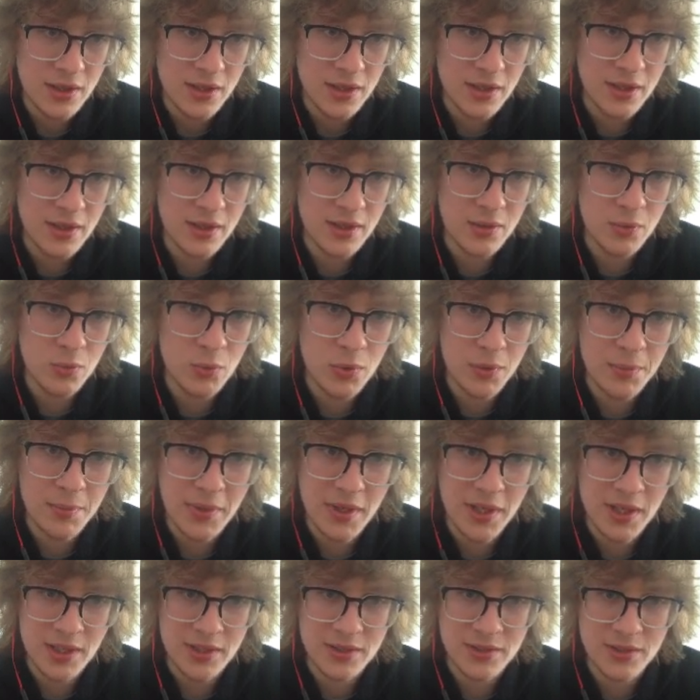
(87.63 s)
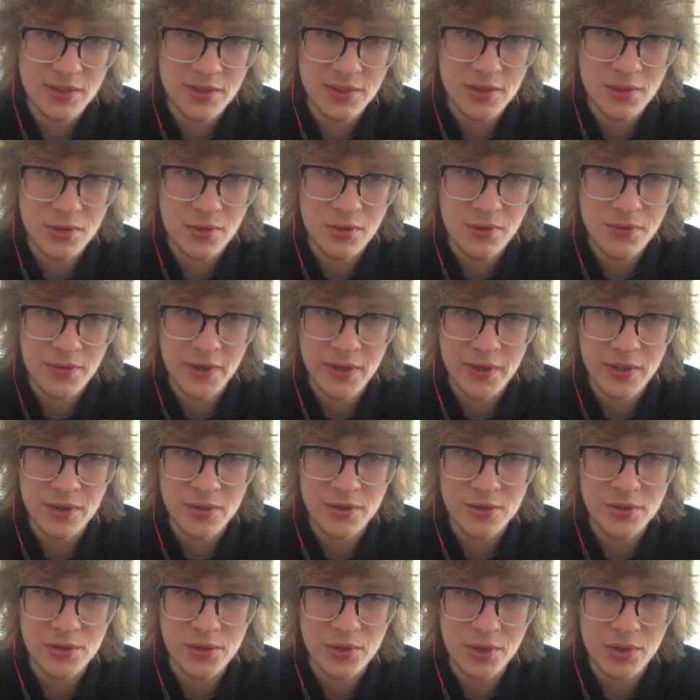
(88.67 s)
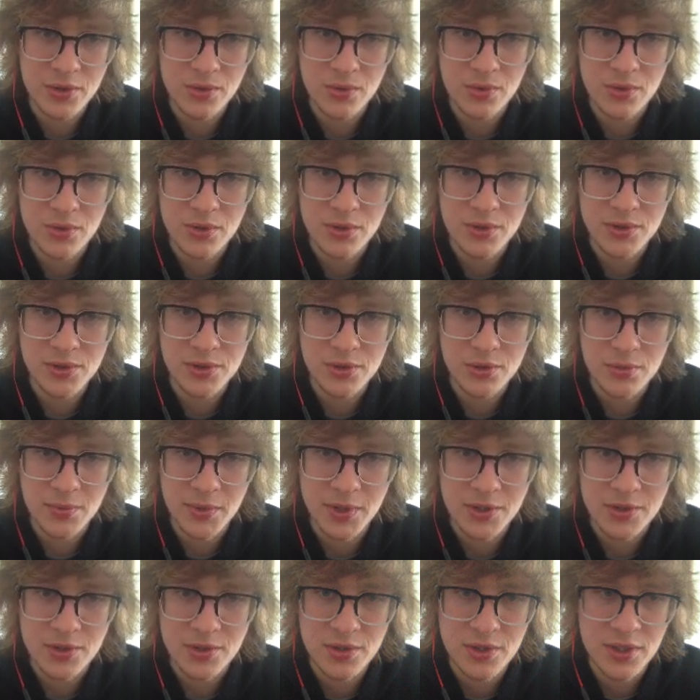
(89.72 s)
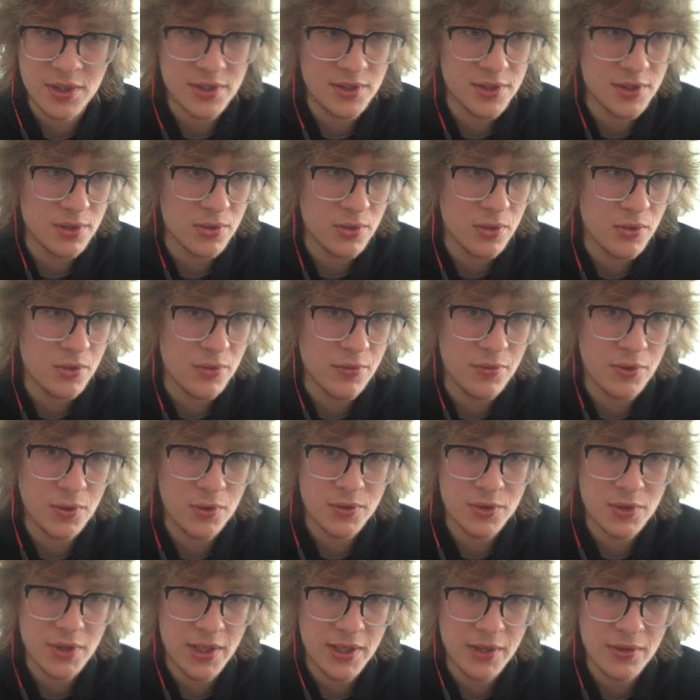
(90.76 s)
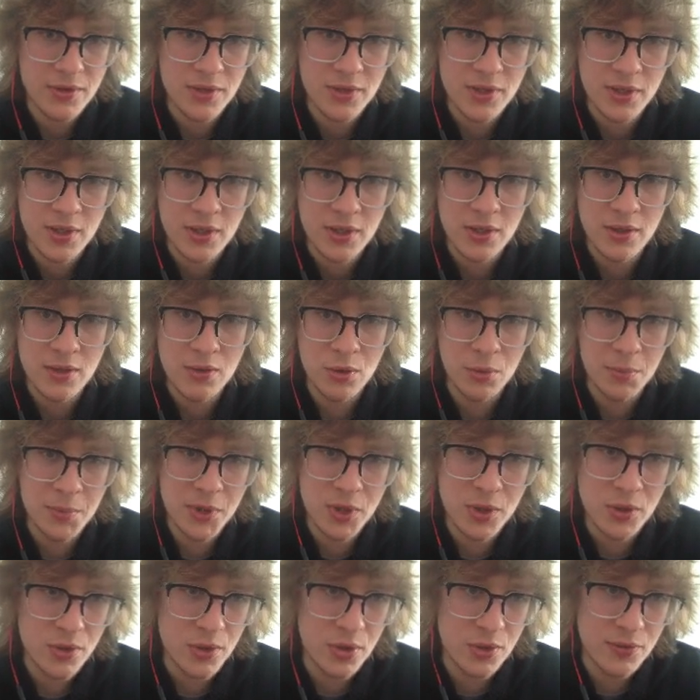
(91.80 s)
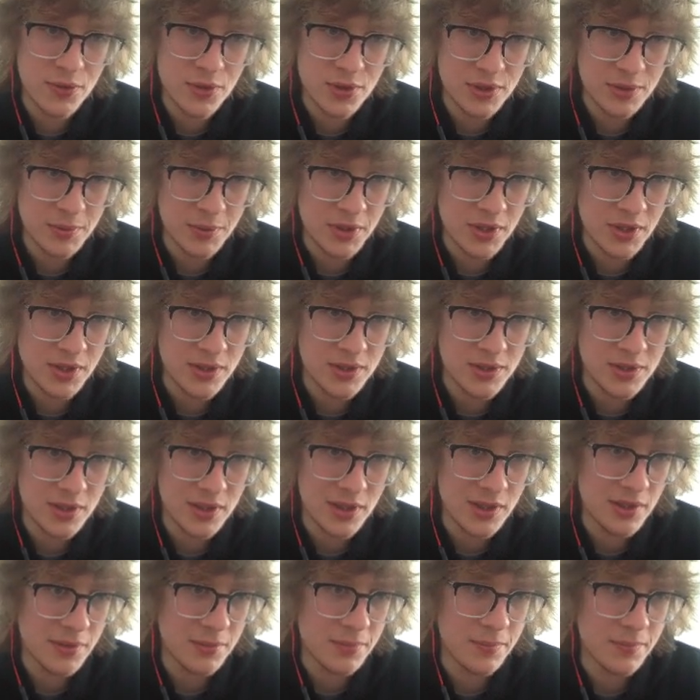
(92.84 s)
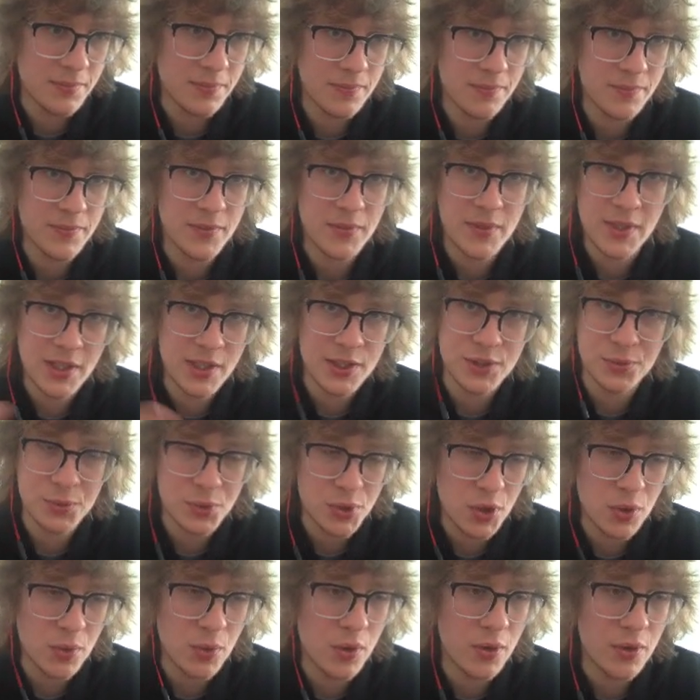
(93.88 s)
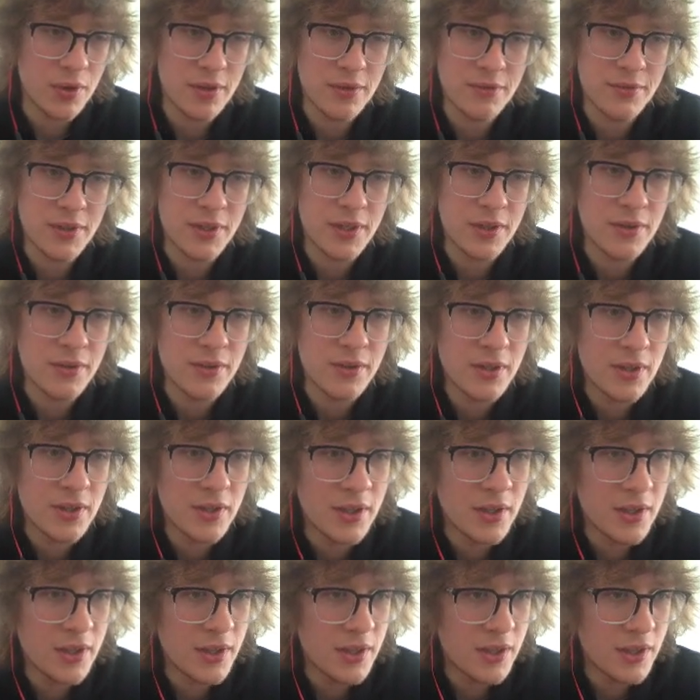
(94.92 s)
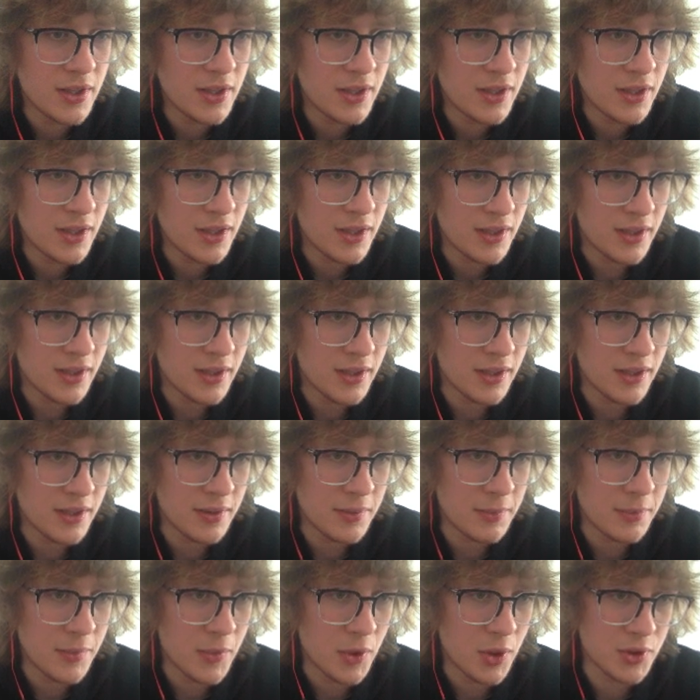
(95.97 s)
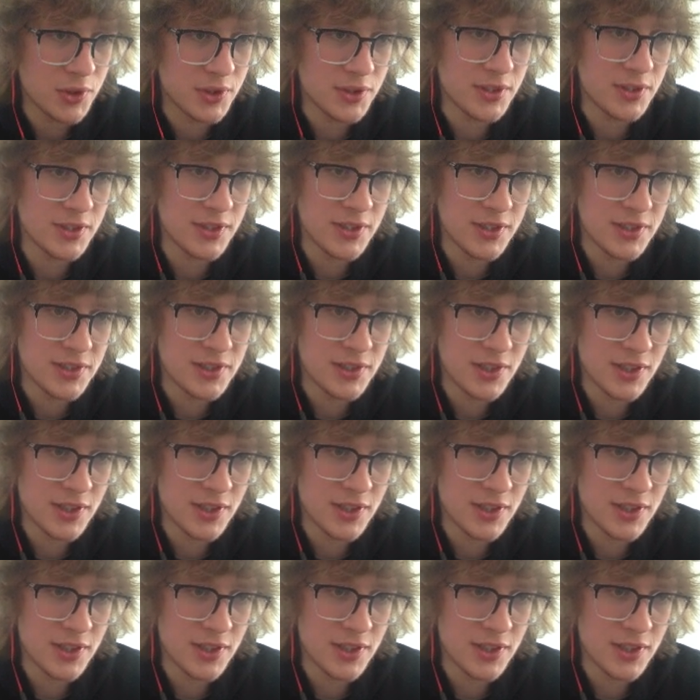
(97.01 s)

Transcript: 1 passed, 0 failed, 0 ignored, 0 measured, and 0 filtered out. We'll be going over some of these as we go on in the video. Other than this